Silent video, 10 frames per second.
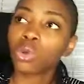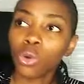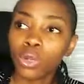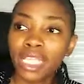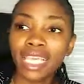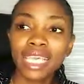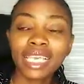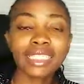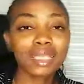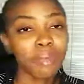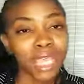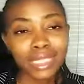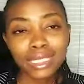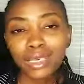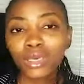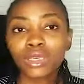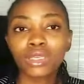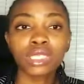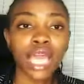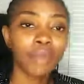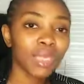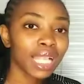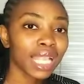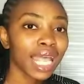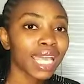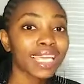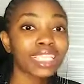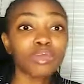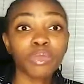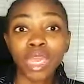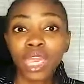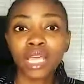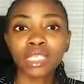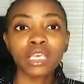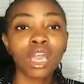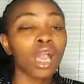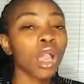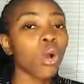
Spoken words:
colleagues, mentors, happy clients, peers,